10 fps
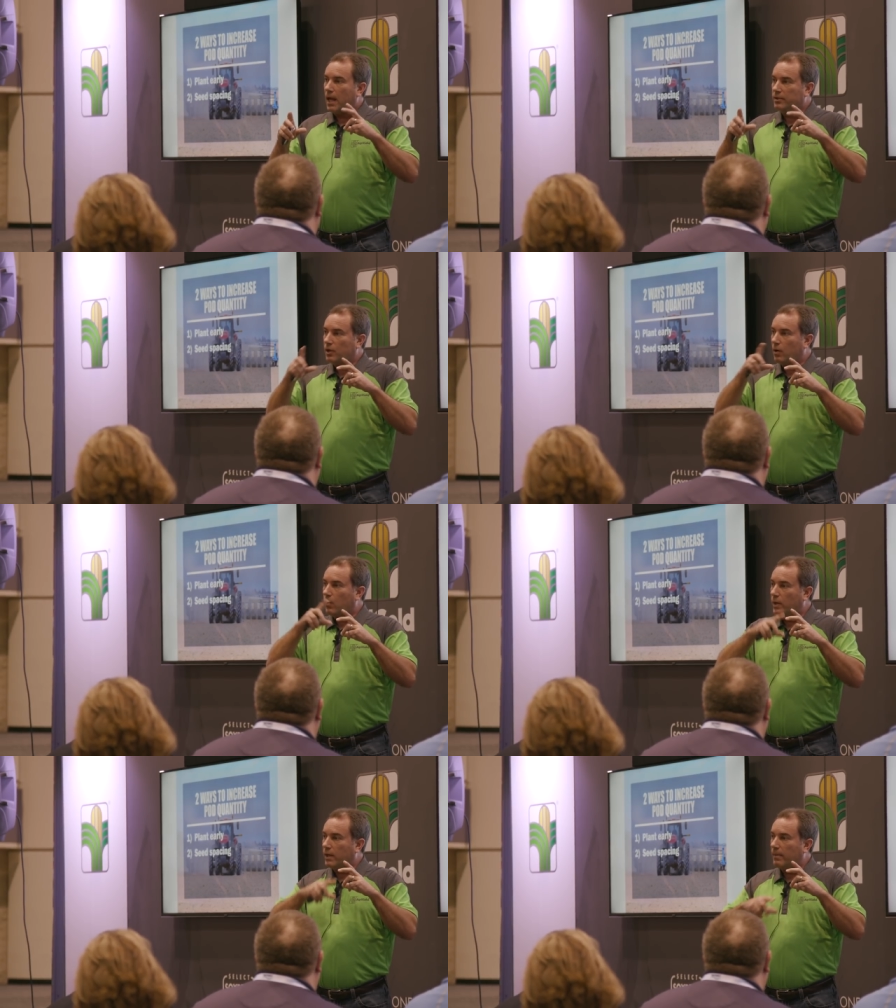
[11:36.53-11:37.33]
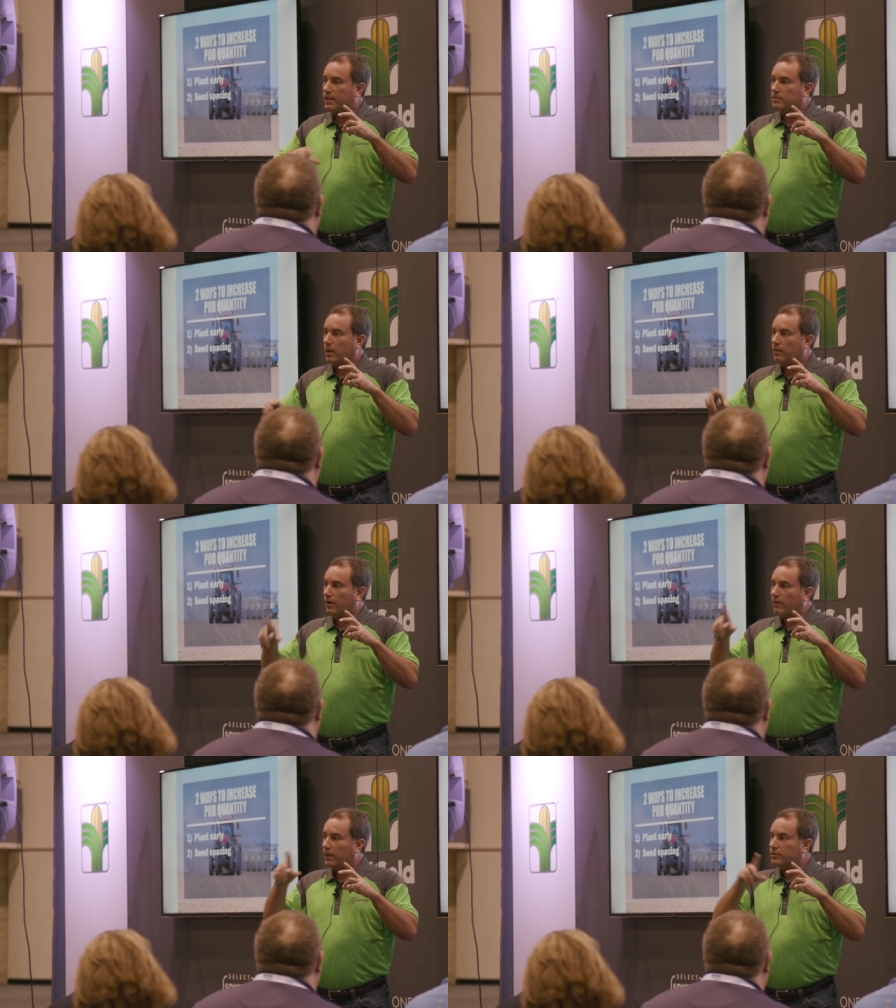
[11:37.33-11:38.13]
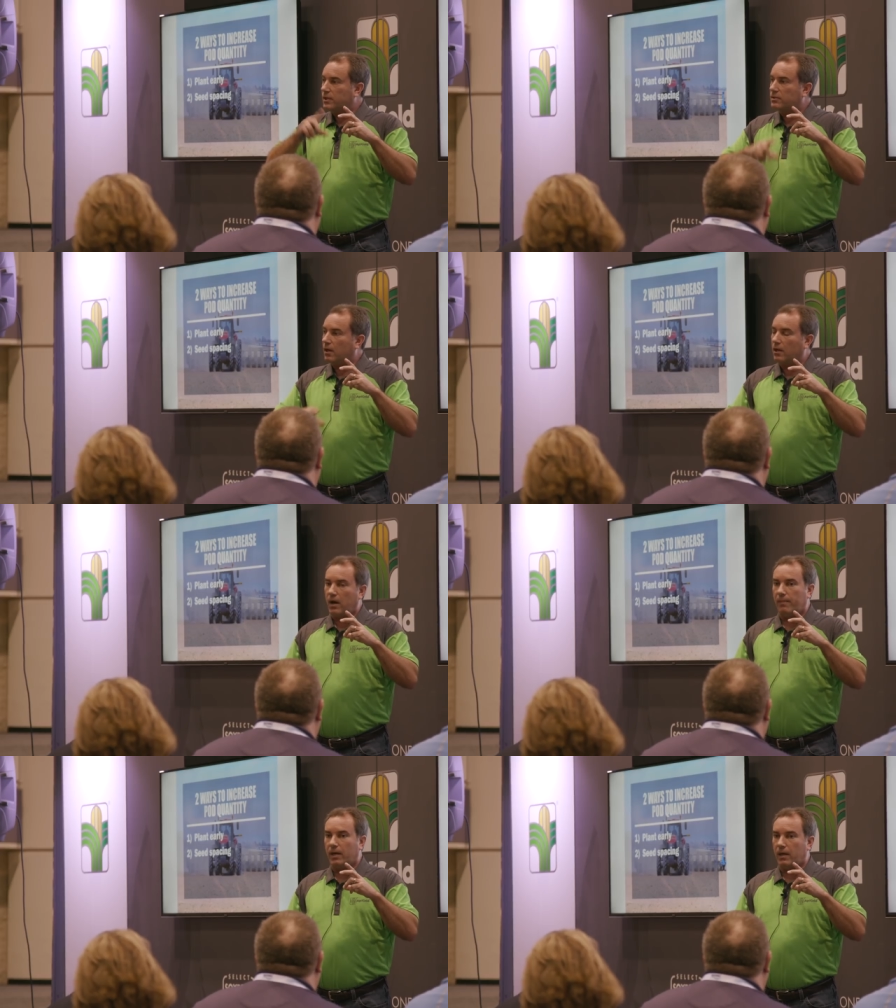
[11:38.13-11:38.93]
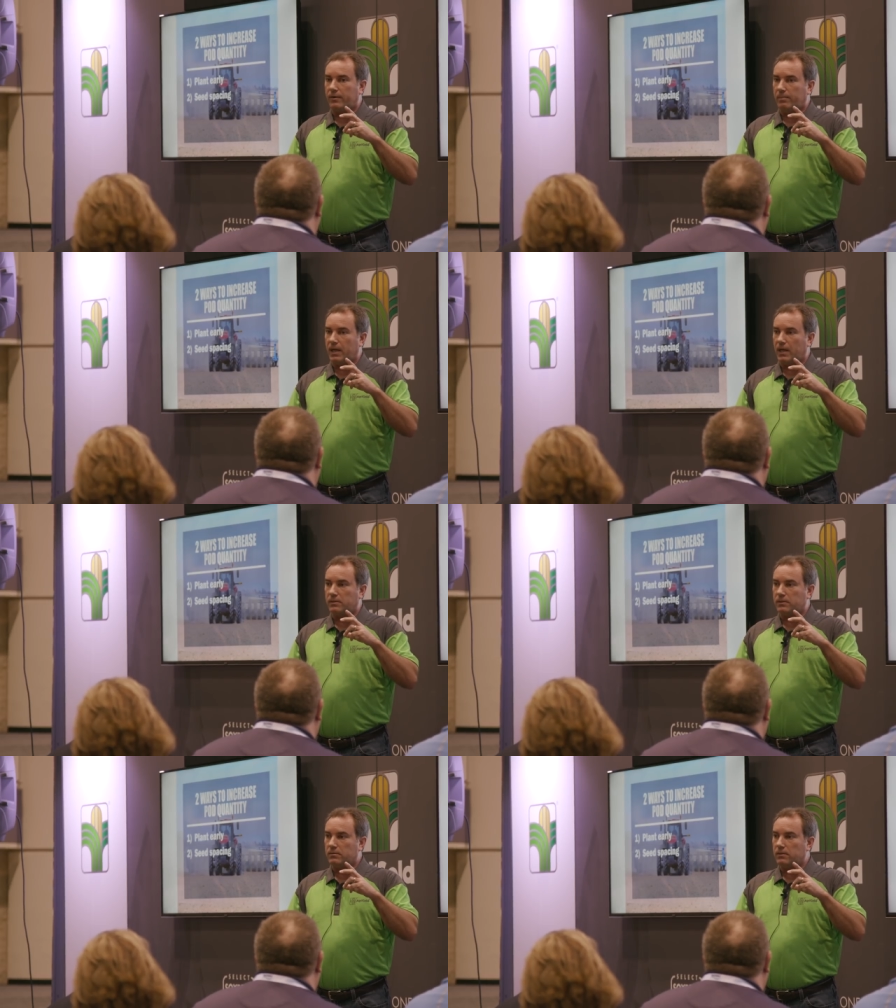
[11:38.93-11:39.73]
And so when it makes one revolution, it's going to drop 100 beans.